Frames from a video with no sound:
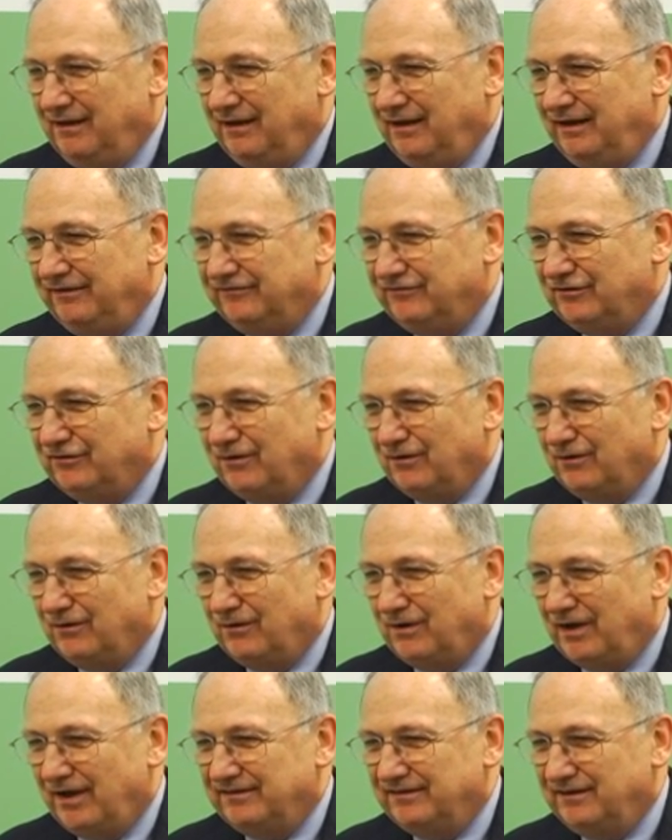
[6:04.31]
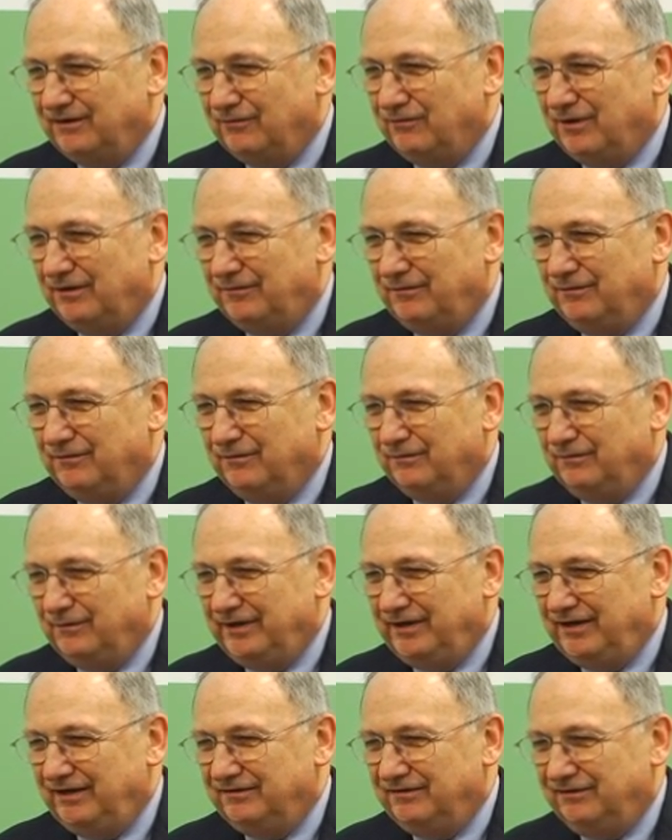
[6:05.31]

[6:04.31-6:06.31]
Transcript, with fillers: And so I think what we need